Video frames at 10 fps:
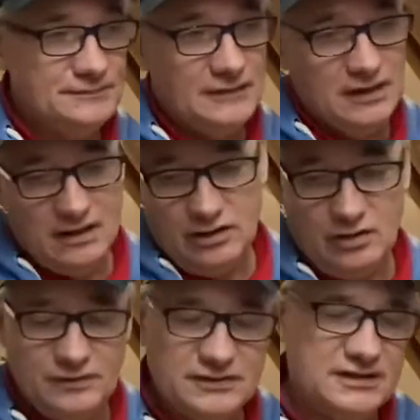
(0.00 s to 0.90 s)
And
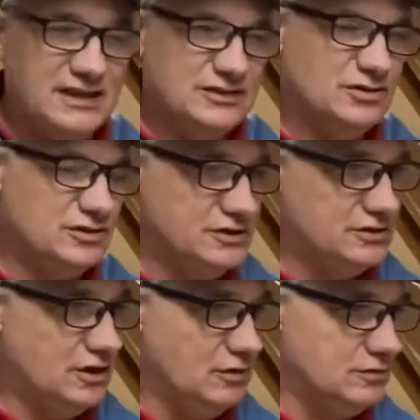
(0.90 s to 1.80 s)
obviously that took its
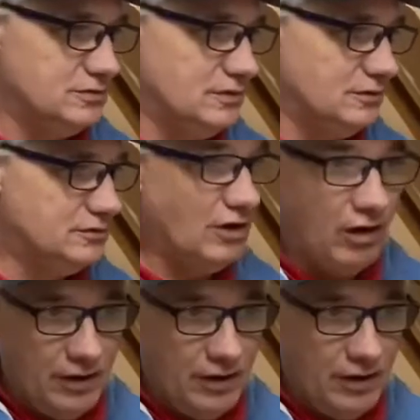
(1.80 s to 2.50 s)
toll as well, time.